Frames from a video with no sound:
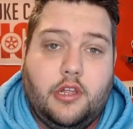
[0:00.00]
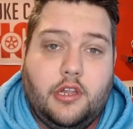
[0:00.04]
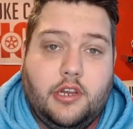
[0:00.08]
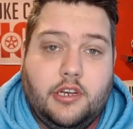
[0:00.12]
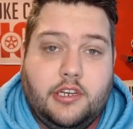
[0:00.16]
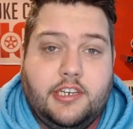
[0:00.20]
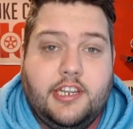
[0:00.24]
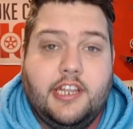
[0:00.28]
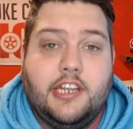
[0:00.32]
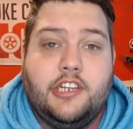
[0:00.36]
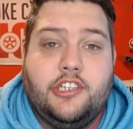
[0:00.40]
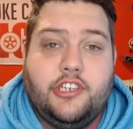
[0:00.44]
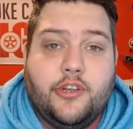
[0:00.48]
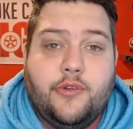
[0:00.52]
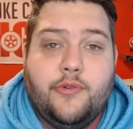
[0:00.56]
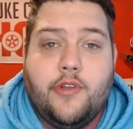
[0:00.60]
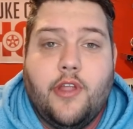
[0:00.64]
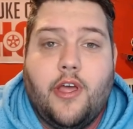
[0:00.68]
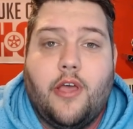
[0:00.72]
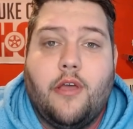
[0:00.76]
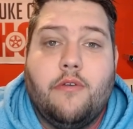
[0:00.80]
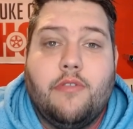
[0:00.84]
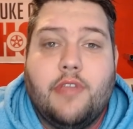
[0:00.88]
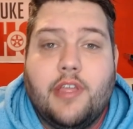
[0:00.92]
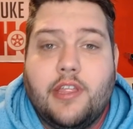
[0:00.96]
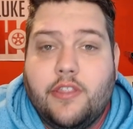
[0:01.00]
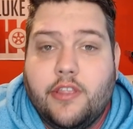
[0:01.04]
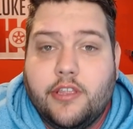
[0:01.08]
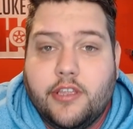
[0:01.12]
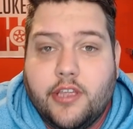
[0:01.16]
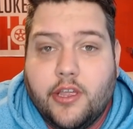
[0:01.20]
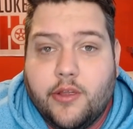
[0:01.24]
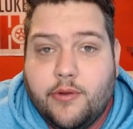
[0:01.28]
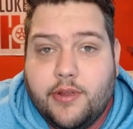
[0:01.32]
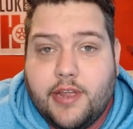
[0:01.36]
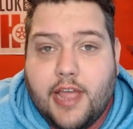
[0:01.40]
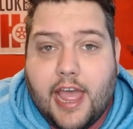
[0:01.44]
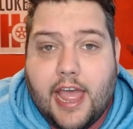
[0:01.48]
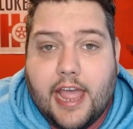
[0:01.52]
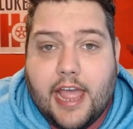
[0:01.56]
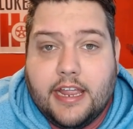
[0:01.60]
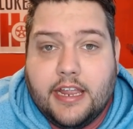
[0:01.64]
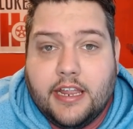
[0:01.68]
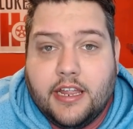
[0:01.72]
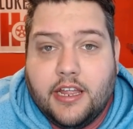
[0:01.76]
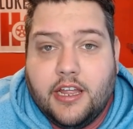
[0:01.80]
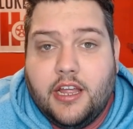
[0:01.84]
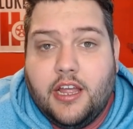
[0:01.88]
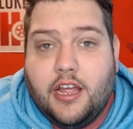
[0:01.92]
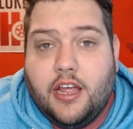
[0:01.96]
did you know that in the UK,
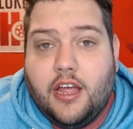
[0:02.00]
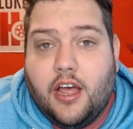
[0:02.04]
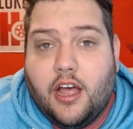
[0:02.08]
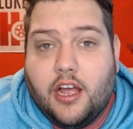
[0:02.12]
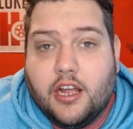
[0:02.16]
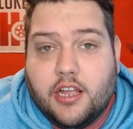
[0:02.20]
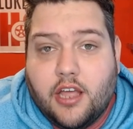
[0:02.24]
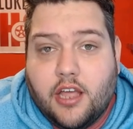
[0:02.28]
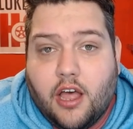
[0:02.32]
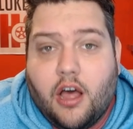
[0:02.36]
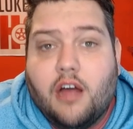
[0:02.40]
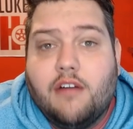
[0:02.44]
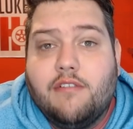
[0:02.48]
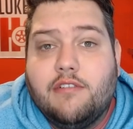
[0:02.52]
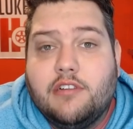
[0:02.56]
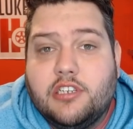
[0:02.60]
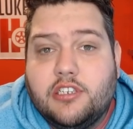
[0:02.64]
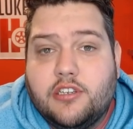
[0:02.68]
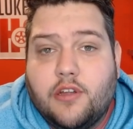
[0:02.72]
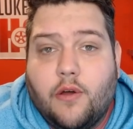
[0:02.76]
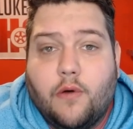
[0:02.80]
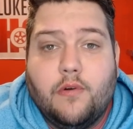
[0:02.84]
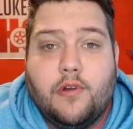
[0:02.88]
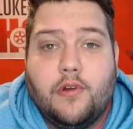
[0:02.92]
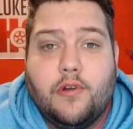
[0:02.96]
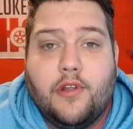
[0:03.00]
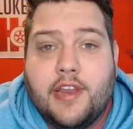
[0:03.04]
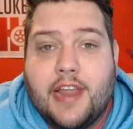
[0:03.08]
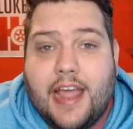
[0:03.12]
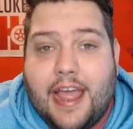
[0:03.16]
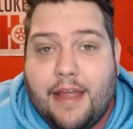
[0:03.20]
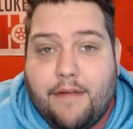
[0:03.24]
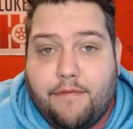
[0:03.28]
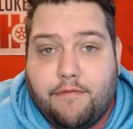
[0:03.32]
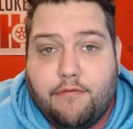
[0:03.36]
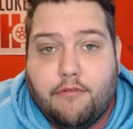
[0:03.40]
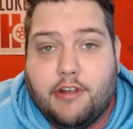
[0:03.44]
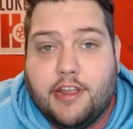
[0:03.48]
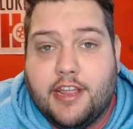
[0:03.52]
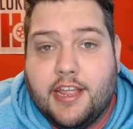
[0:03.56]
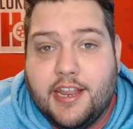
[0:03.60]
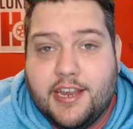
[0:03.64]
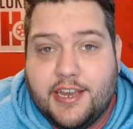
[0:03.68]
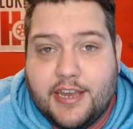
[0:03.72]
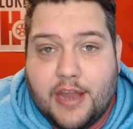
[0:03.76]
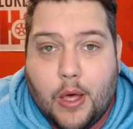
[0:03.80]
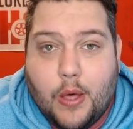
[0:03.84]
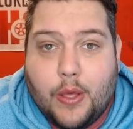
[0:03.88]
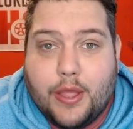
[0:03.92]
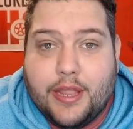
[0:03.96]
a car is stolen every
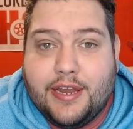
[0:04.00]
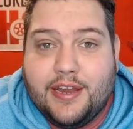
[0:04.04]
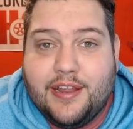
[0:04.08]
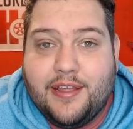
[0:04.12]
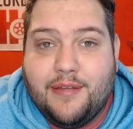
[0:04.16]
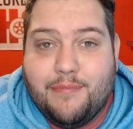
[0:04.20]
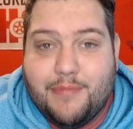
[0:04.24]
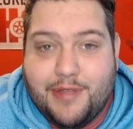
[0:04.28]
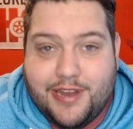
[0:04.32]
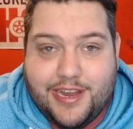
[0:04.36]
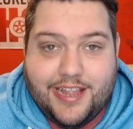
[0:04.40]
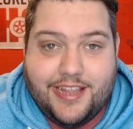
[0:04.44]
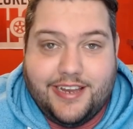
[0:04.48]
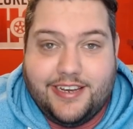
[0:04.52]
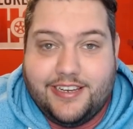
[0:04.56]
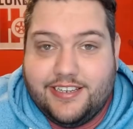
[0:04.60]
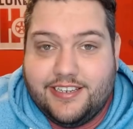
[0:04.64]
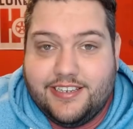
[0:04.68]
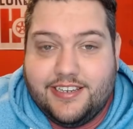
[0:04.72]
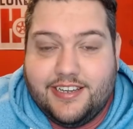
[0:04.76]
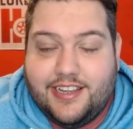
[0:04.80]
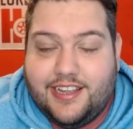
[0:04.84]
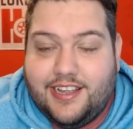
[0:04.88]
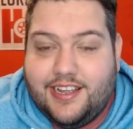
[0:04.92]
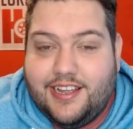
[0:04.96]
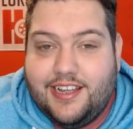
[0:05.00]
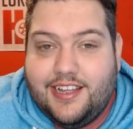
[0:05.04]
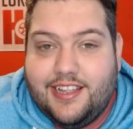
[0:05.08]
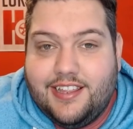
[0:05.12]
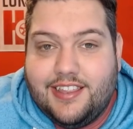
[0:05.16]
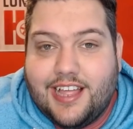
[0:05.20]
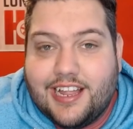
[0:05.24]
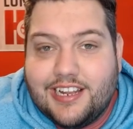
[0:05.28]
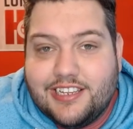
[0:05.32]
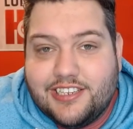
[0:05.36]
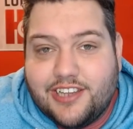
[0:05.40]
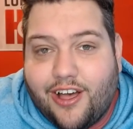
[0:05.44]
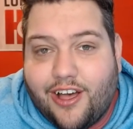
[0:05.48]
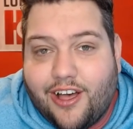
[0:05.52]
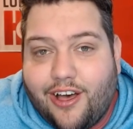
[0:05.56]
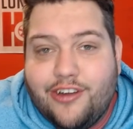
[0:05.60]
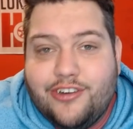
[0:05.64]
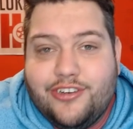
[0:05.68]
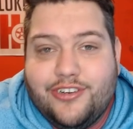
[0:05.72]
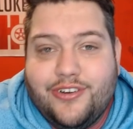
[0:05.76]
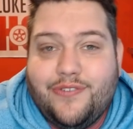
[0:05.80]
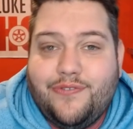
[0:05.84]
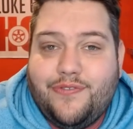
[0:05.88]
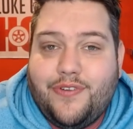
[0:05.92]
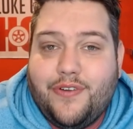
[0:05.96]
9 minutes? That's
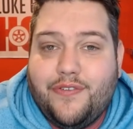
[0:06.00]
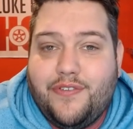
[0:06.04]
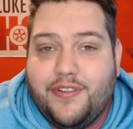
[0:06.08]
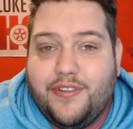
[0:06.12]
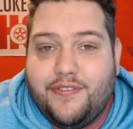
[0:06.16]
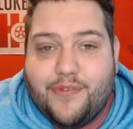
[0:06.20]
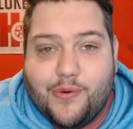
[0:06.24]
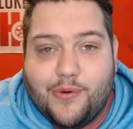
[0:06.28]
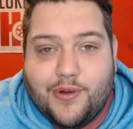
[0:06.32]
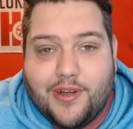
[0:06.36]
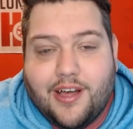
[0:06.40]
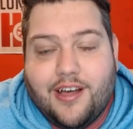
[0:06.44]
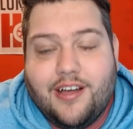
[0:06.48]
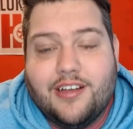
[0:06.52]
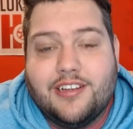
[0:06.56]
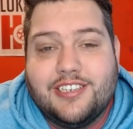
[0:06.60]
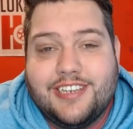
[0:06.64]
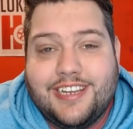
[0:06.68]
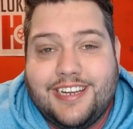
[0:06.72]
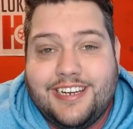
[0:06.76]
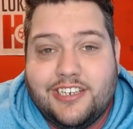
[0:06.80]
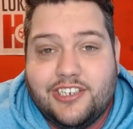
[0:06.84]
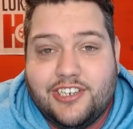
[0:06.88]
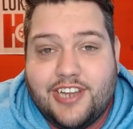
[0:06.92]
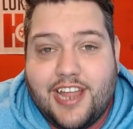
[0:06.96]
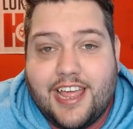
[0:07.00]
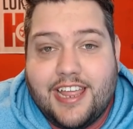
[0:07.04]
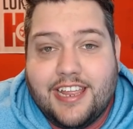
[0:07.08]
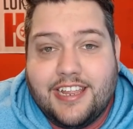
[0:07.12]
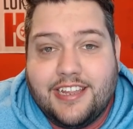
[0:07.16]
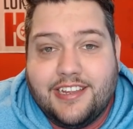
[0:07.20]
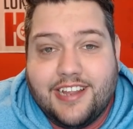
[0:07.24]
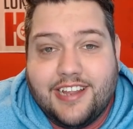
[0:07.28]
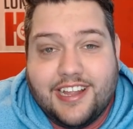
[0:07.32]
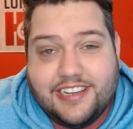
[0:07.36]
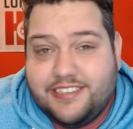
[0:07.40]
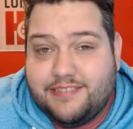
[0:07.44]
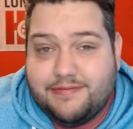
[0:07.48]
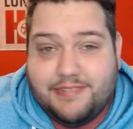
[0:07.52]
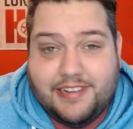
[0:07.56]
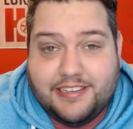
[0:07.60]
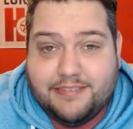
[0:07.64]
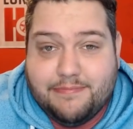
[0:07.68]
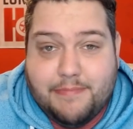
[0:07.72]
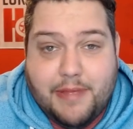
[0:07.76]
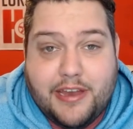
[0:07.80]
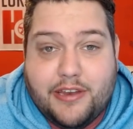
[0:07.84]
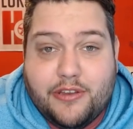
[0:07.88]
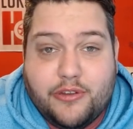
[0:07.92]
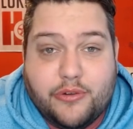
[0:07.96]
154 cars each day. That's
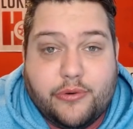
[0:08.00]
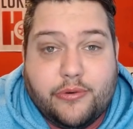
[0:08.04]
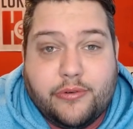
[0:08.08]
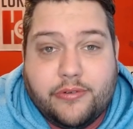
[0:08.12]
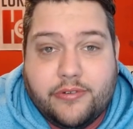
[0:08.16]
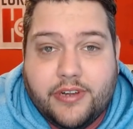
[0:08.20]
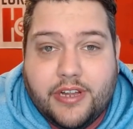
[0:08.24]
mental.